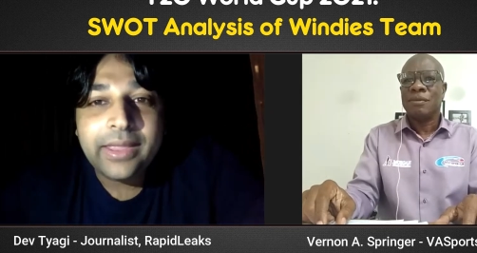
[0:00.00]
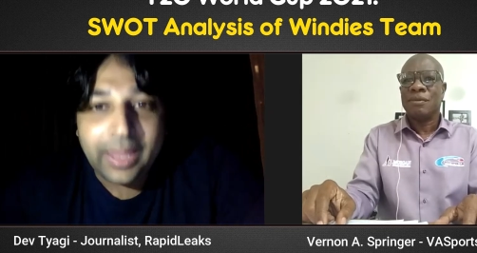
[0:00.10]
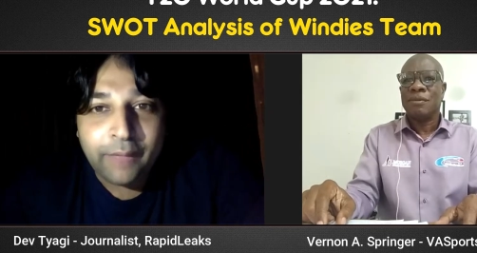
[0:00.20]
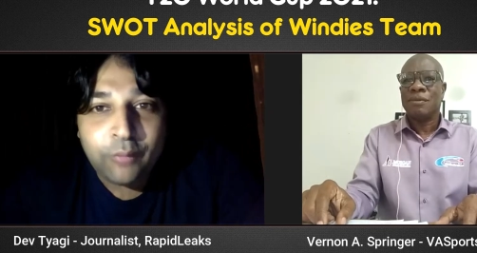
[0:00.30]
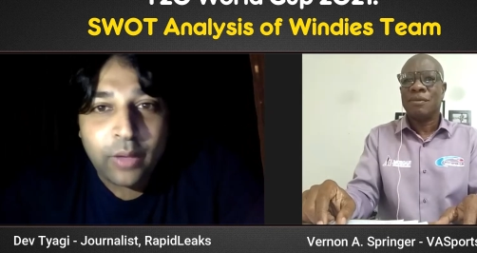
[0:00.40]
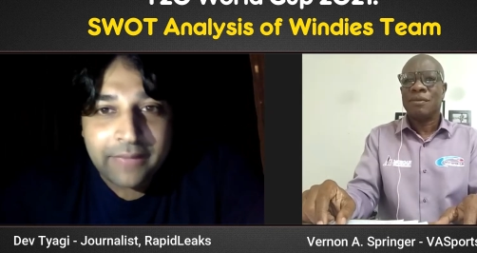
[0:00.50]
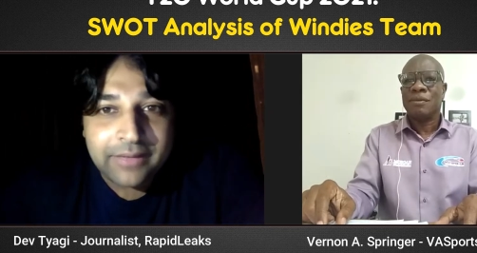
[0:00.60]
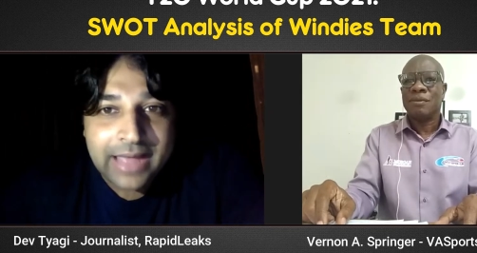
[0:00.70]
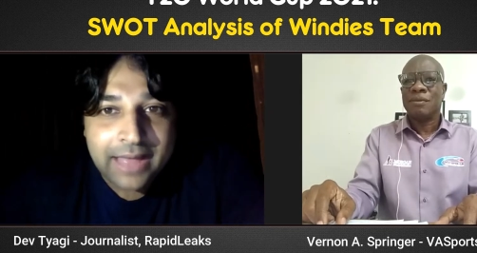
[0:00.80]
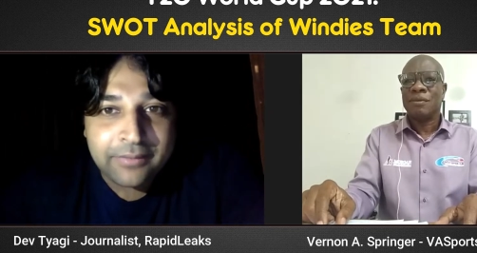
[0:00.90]
Speaker 1: If you're
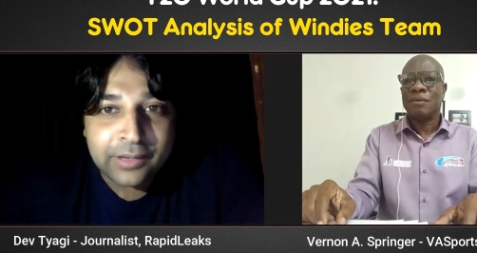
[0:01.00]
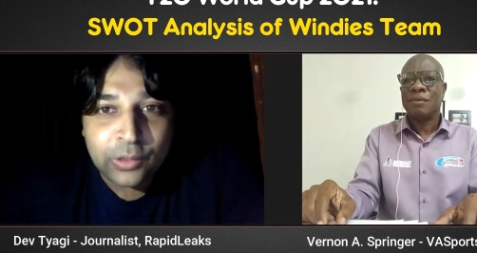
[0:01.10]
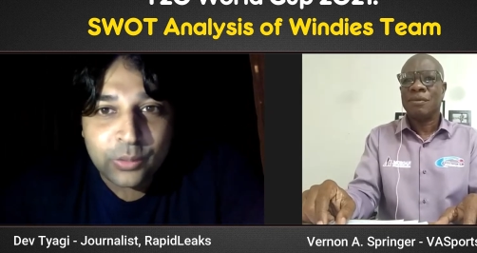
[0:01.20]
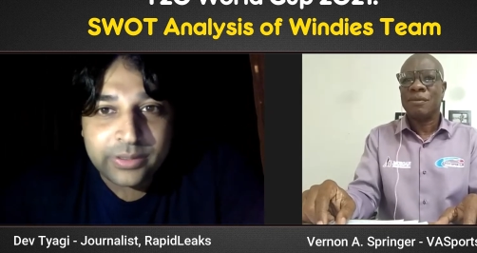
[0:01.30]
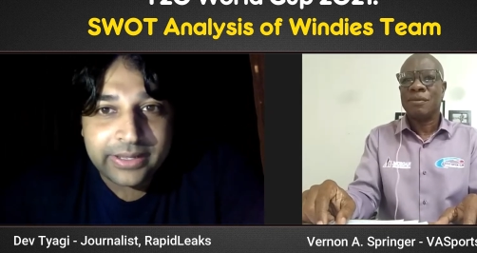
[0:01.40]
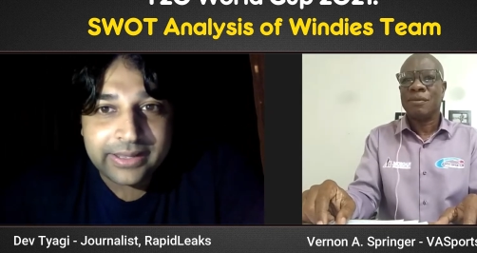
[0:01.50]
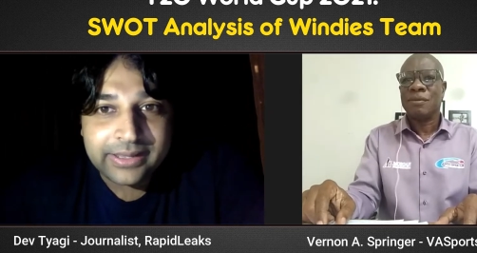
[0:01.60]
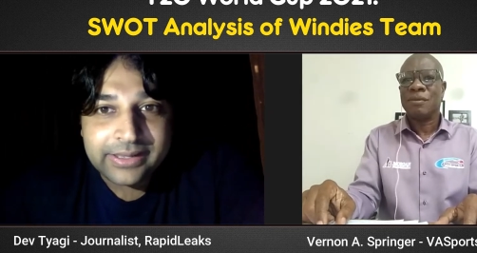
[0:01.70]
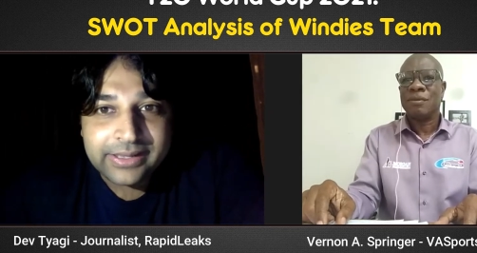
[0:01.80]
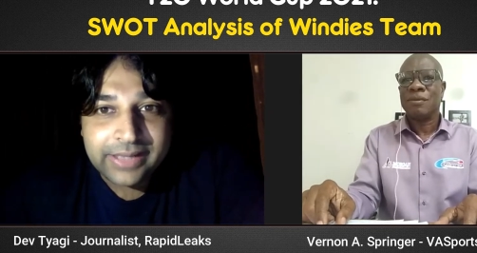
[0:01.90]
ever having a low day,
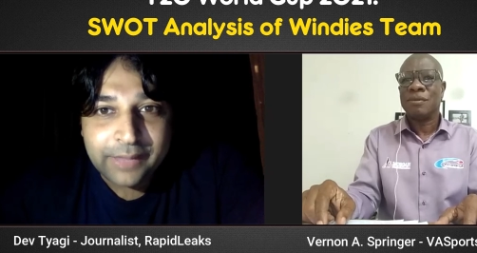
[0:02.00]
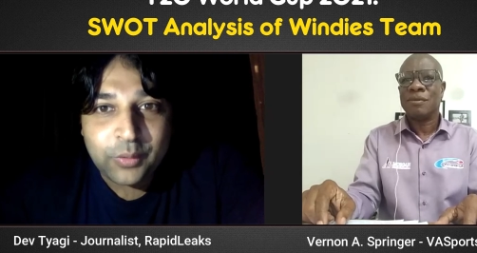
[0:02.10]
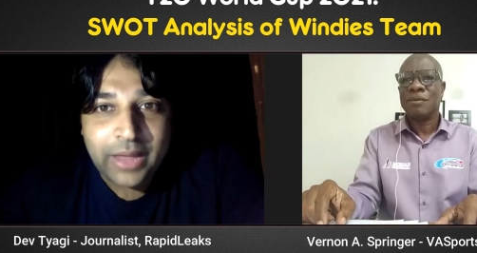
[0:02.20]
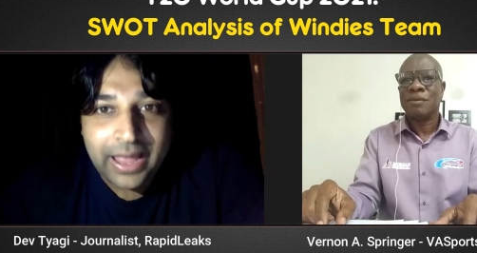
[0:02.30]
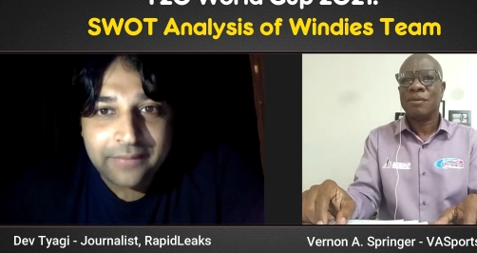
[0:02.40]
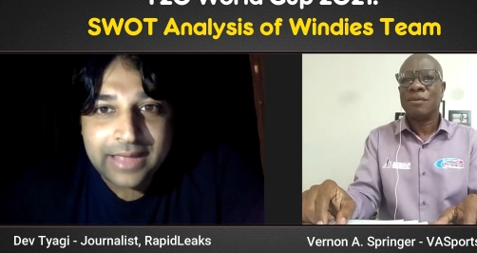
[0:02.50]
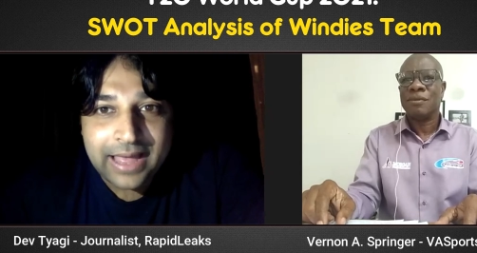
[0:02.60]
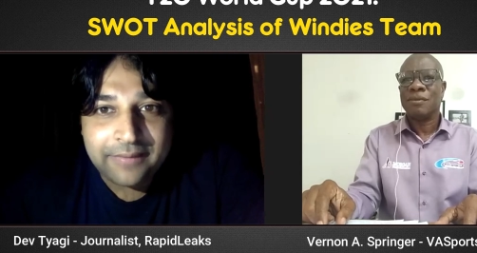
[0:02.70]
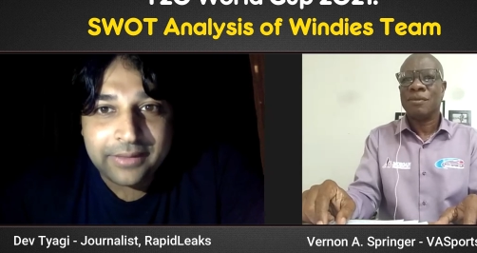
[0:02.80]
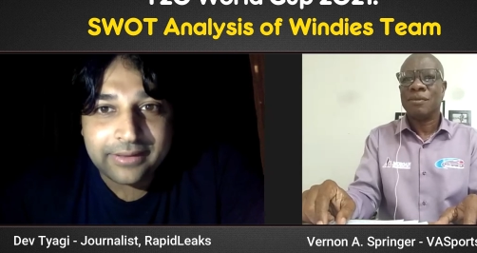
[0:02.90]
if you're ever
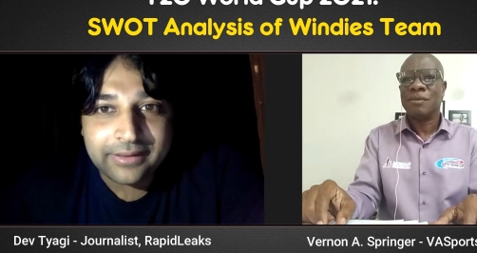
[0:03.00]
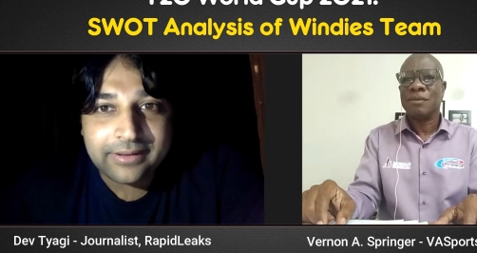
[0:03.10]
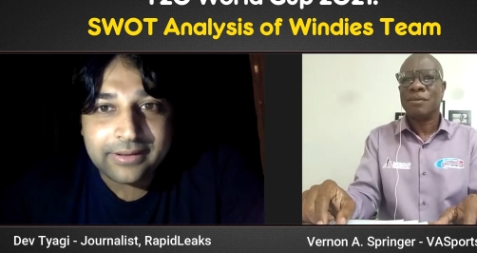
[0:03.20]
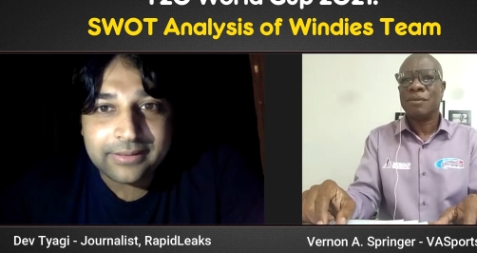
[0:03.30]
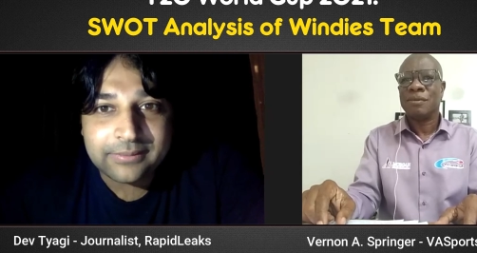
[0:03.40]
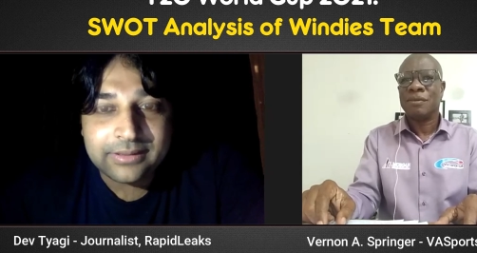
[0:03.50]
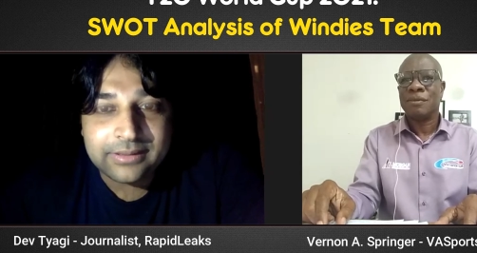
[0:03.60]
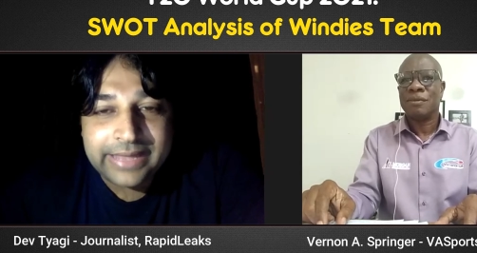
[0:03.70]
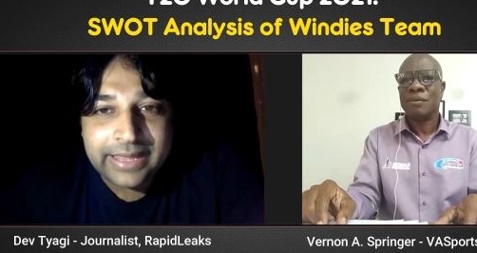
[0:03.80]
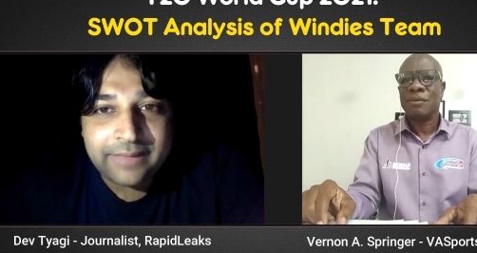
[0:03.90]
having a
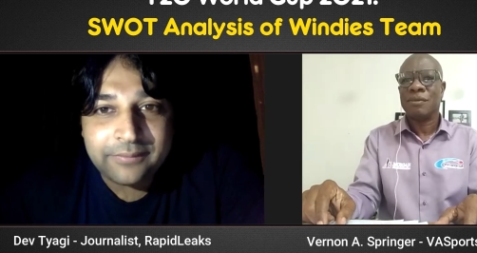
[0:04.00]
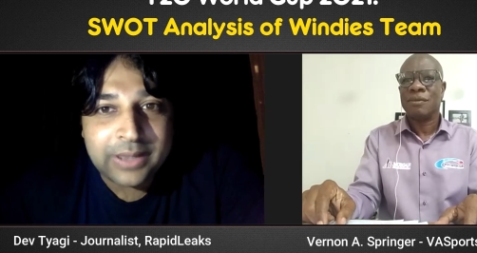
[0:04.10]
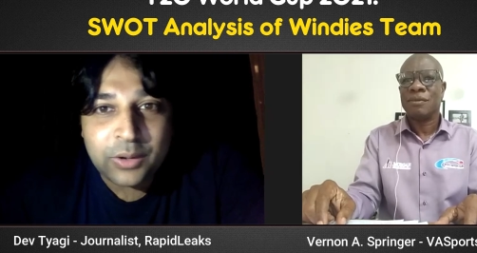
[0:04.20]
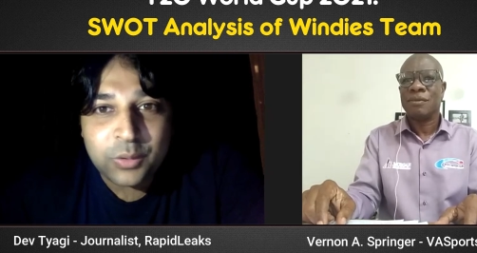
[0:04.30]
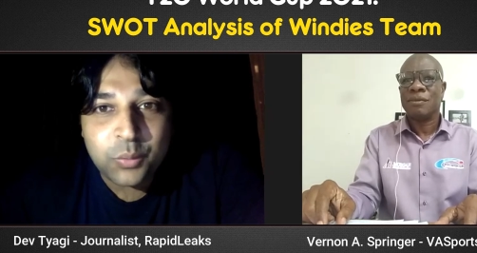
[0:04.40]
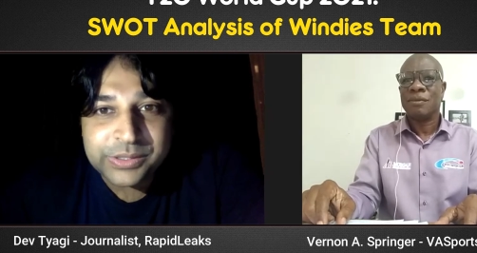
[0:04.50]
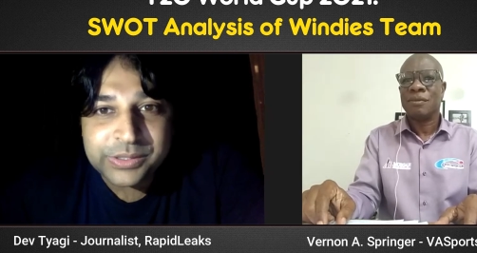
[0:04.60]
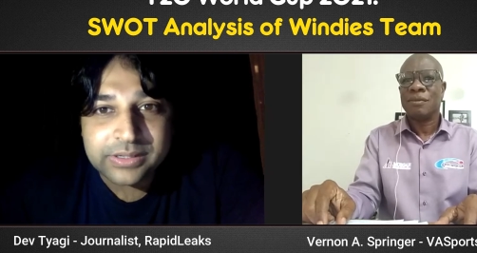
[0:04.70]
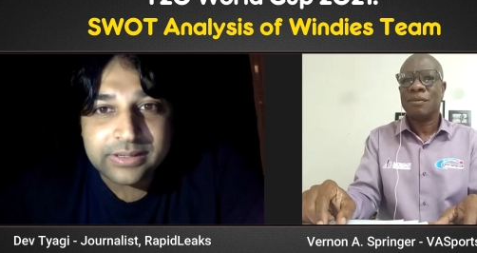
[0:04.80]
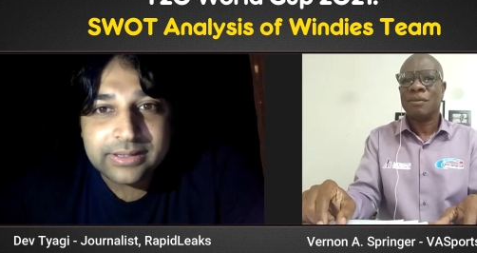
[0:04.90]
day without a
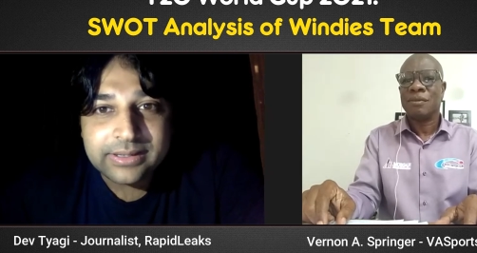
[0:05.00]
vision,